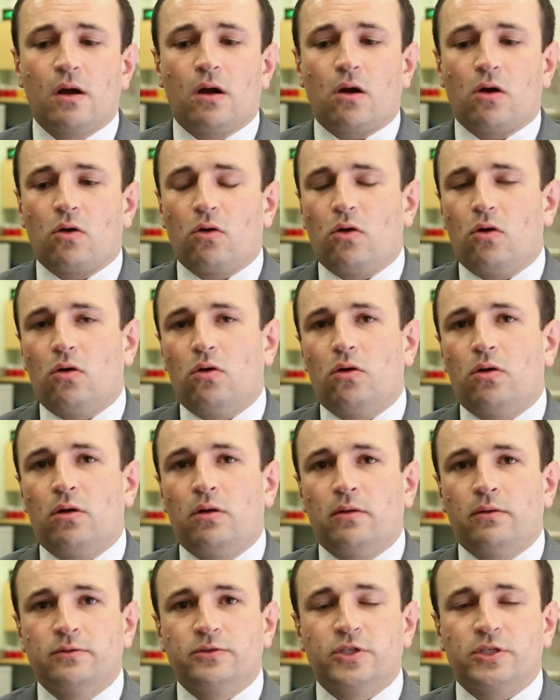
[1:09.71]
are
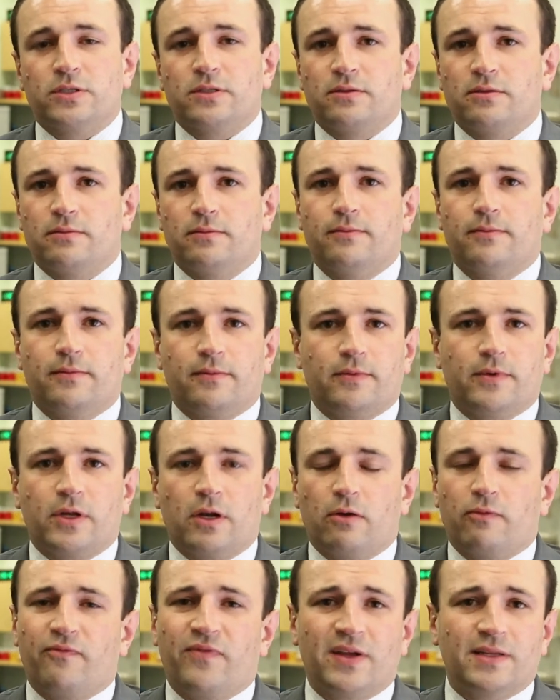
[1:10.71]
all just
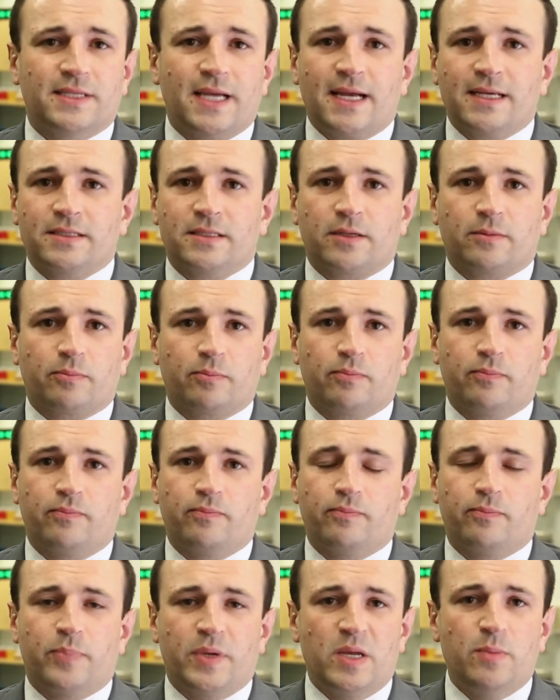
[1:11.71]
fantastic
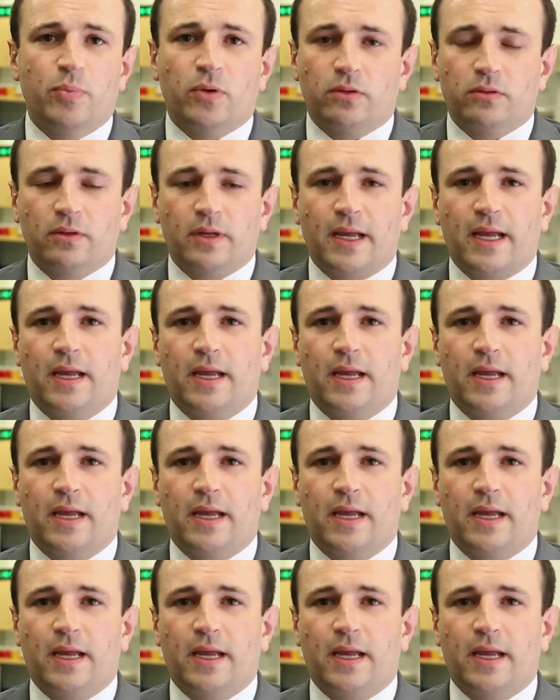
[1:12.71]
people,